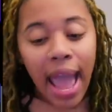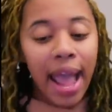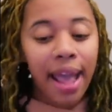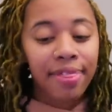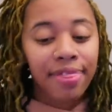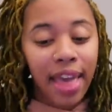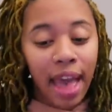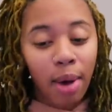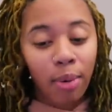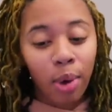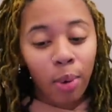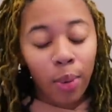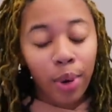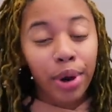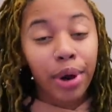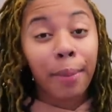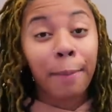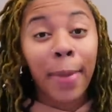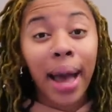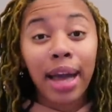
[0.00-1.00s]
and that will
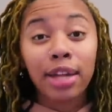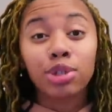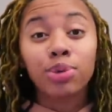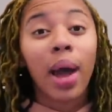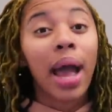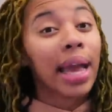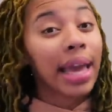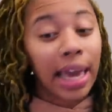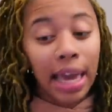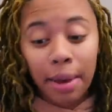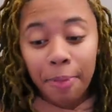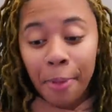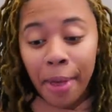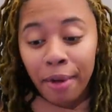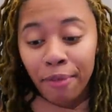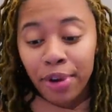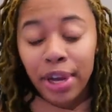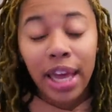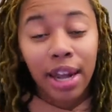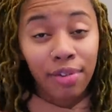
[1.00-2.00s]
work. Mind you, I
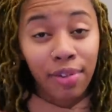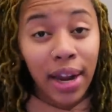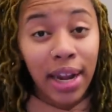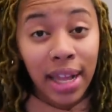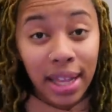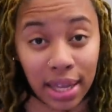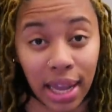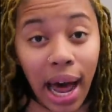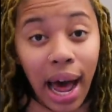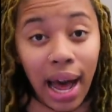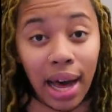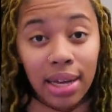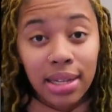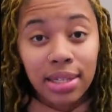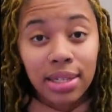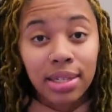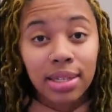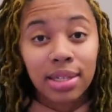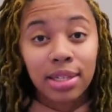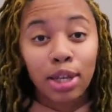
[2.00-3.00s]
keep reiterating locks.
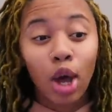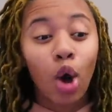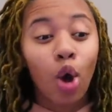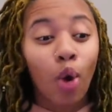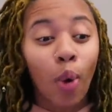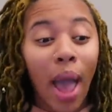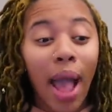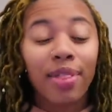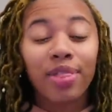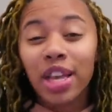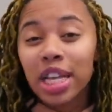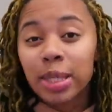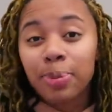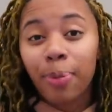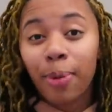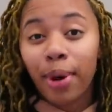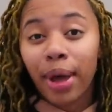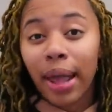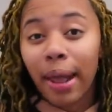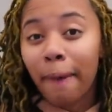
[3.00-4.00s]
So at this
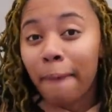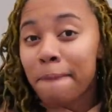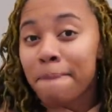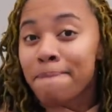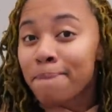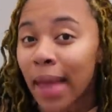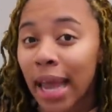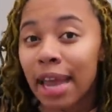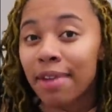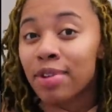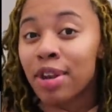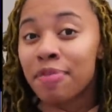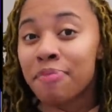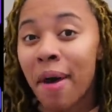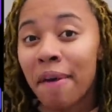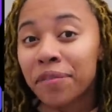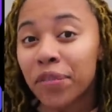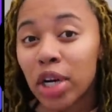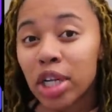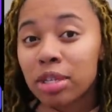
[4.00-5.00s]
point, even if
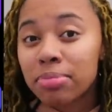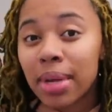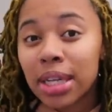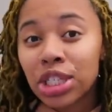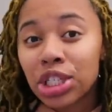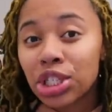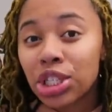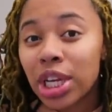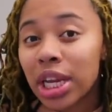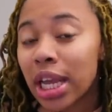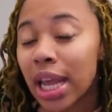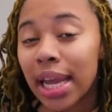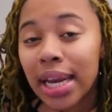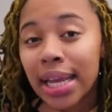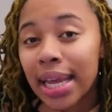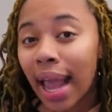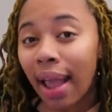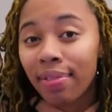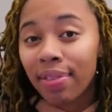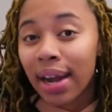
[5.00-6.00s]
my first message didn't
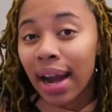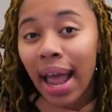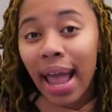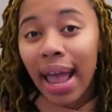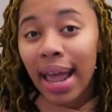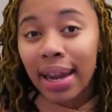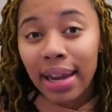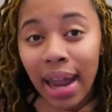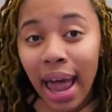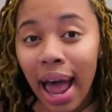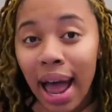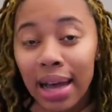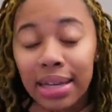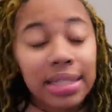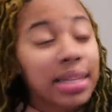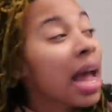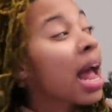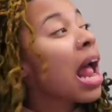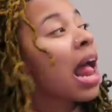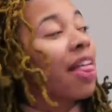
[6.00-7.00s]
indicate that I had
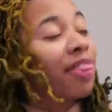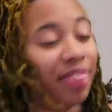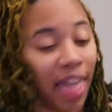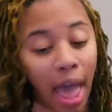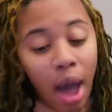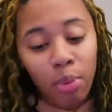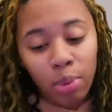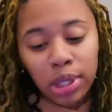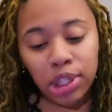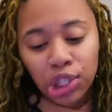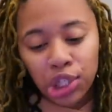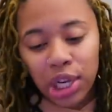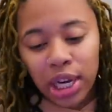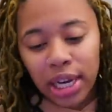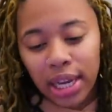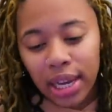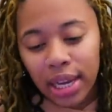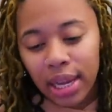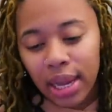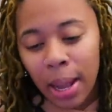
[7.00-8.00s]
locks, that one should
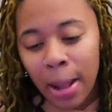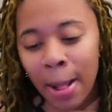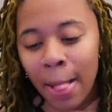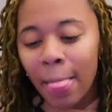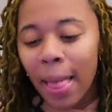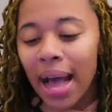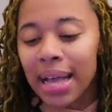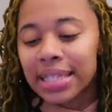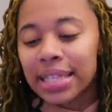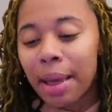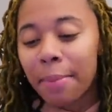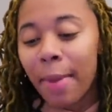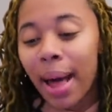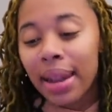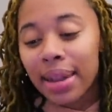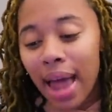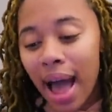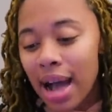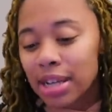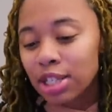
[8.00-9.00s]
have did it. I said, my
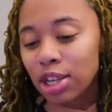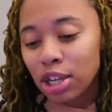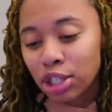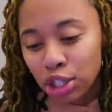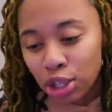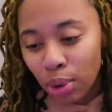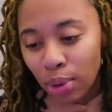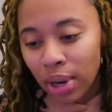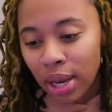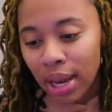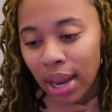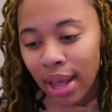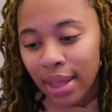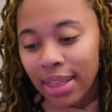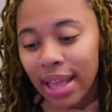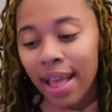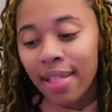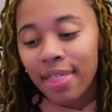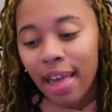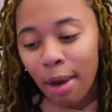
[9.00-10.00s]
locks are shoulder
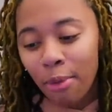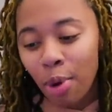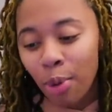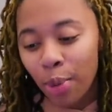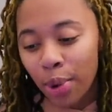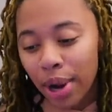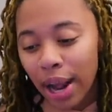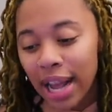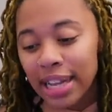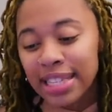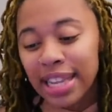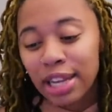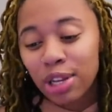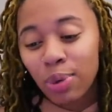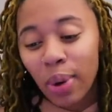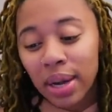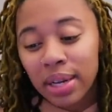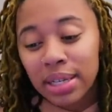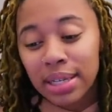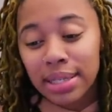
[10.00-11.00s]
length and that will work. I said,
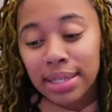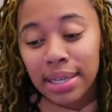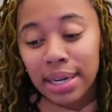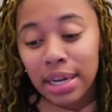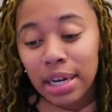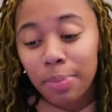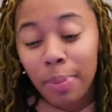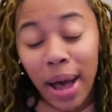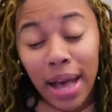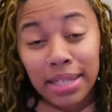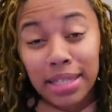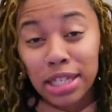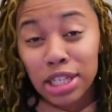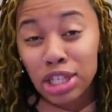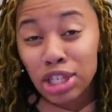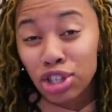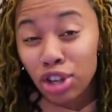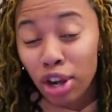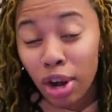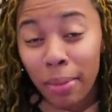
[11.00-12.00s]
do I need to send a deposit
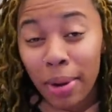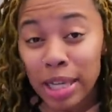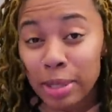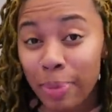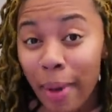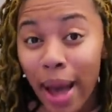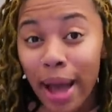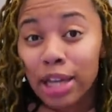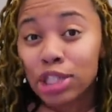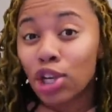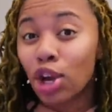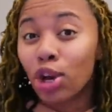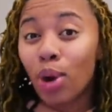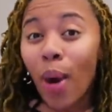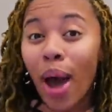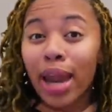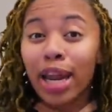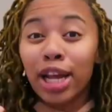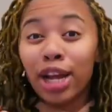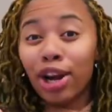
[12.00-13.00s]
to secure my spot? Because y'all know
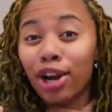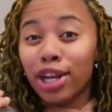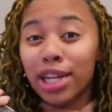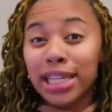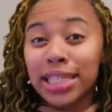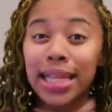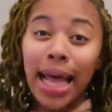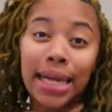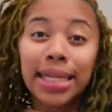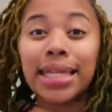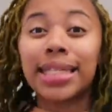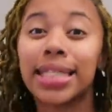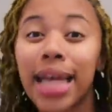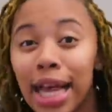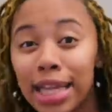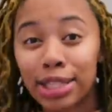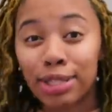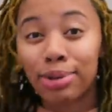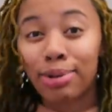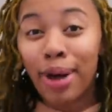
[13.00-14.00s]
how the girlies like the
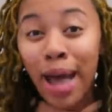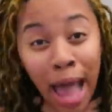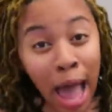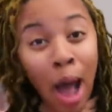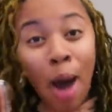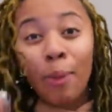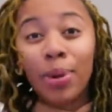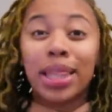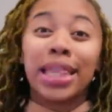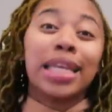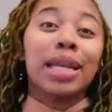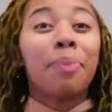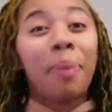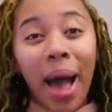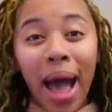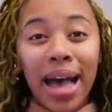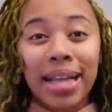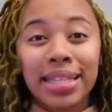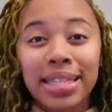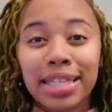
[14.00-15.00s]
tussle with the
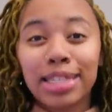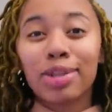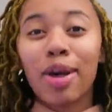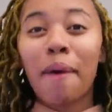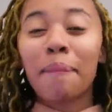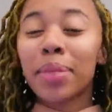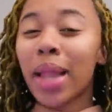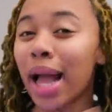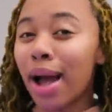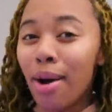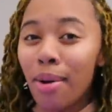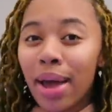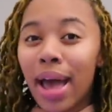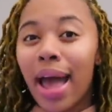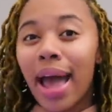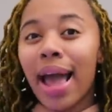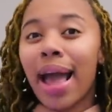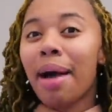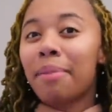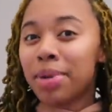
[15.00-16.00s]
deposit. So I'm like,
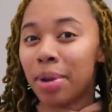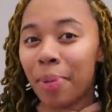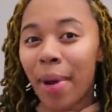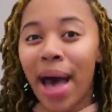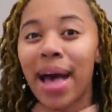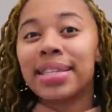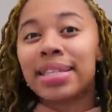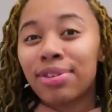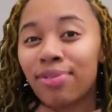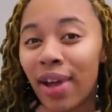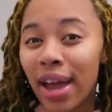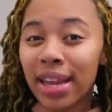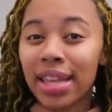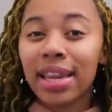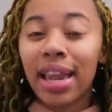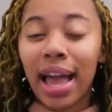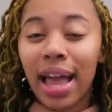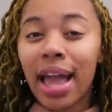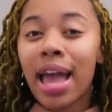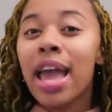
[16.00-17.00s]
okay, I'm deposit ready.
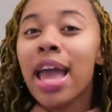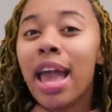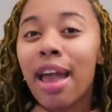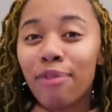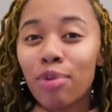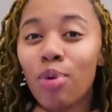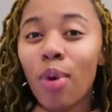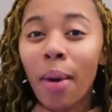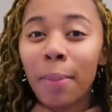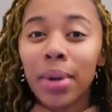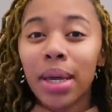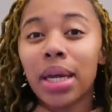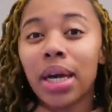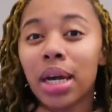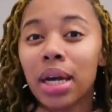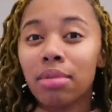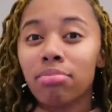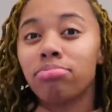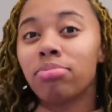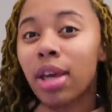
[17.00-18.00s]
Like, if you want me
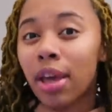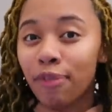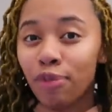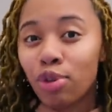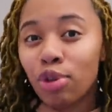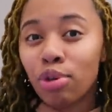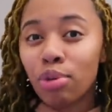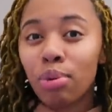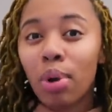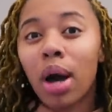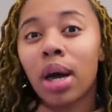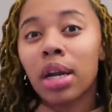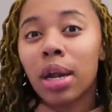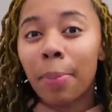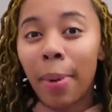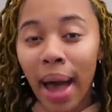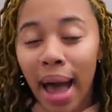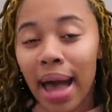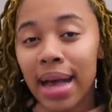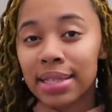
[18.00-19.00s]
to give you a
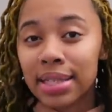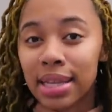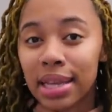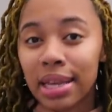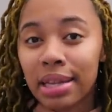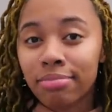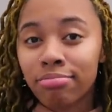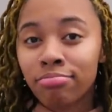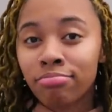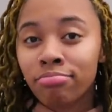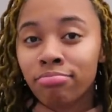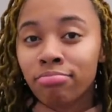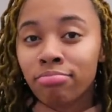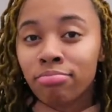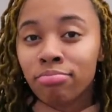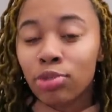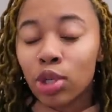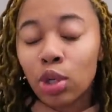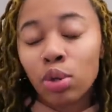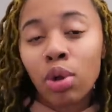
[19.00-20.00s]
deposit,
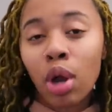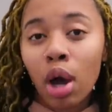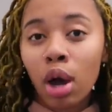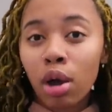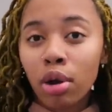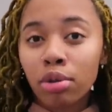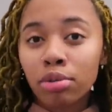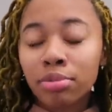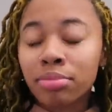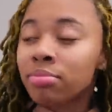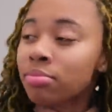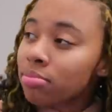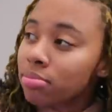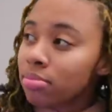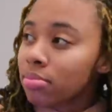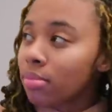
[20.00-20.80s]
you know,